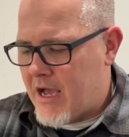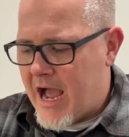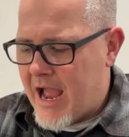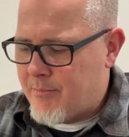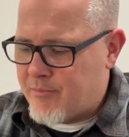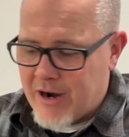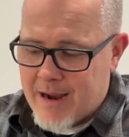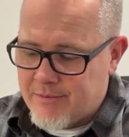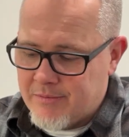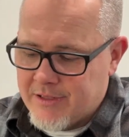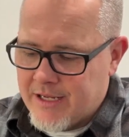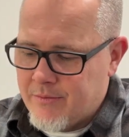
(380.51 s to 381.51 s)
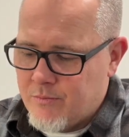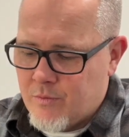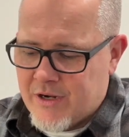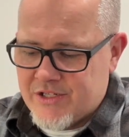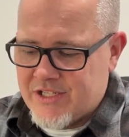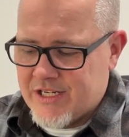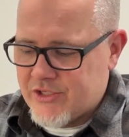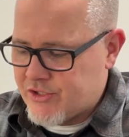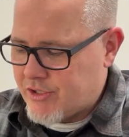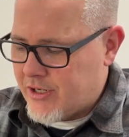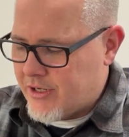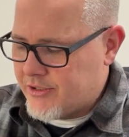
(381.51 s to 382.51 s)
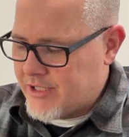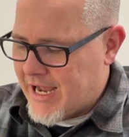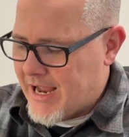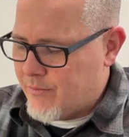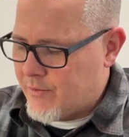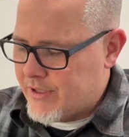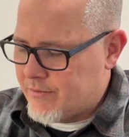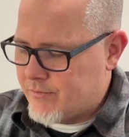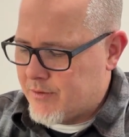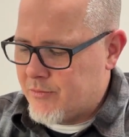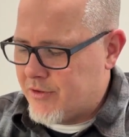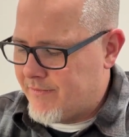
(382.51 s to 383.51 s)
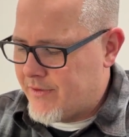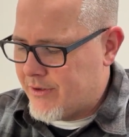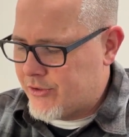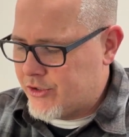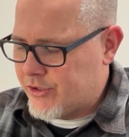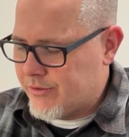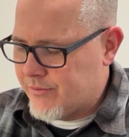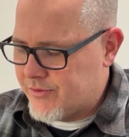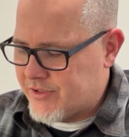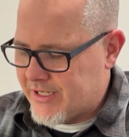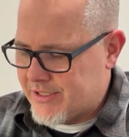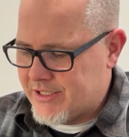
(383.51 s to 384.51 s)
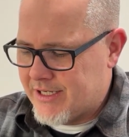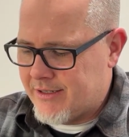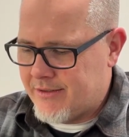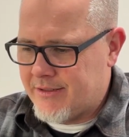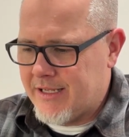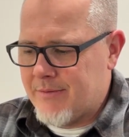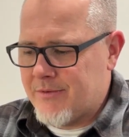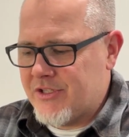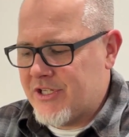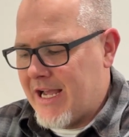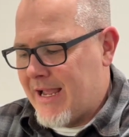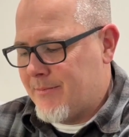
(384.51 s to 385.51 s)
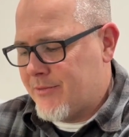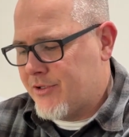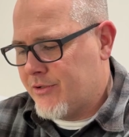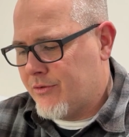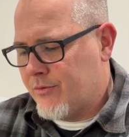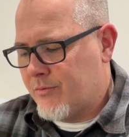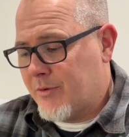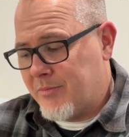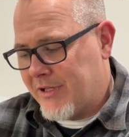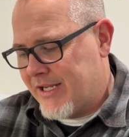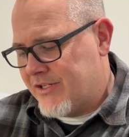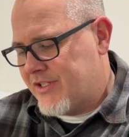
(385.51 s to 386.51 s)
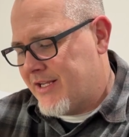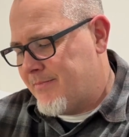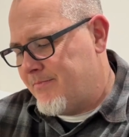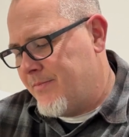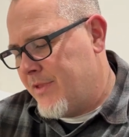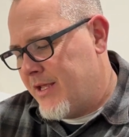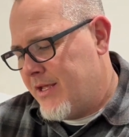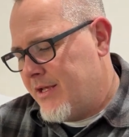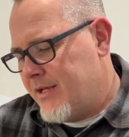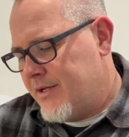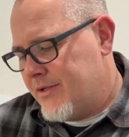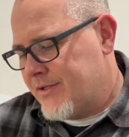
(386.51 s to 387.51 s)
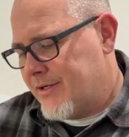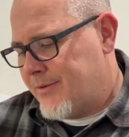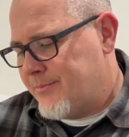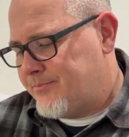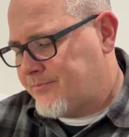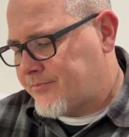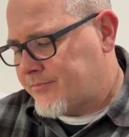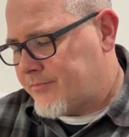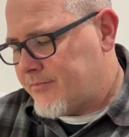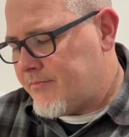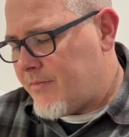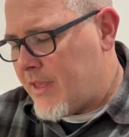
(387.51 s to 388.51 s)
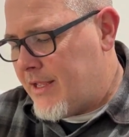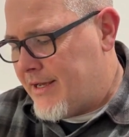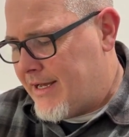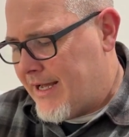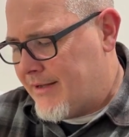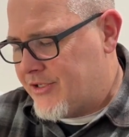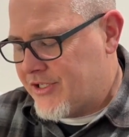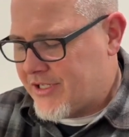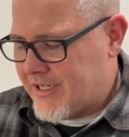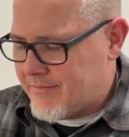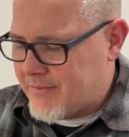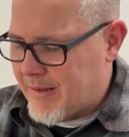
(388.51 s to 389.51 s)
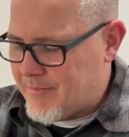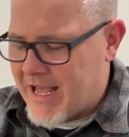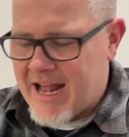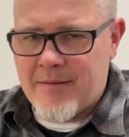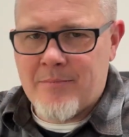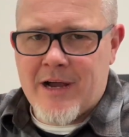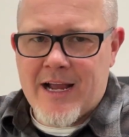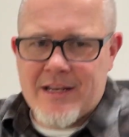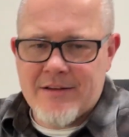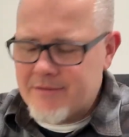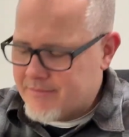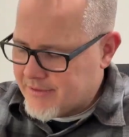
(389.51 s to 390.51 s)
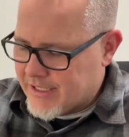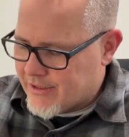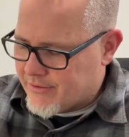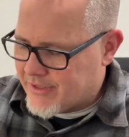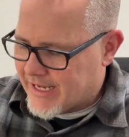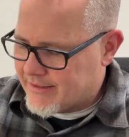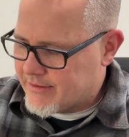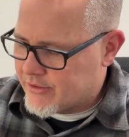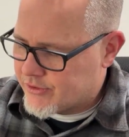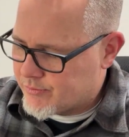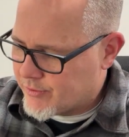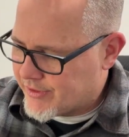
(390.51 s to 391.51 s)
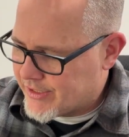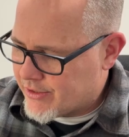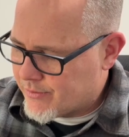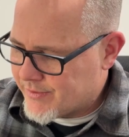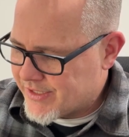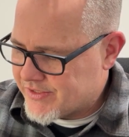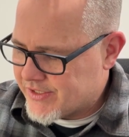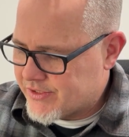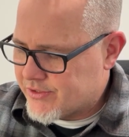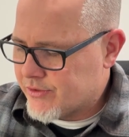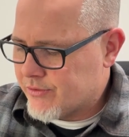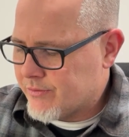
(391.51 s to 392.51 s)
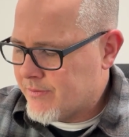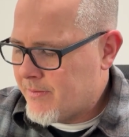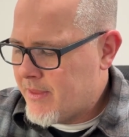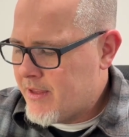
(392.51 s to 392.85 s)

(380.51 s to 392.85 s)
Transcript: I probably, once installed, I wouldn't remove those shoes until it was time to replace them. So just keep that in mind. You know, like, there's really no reason to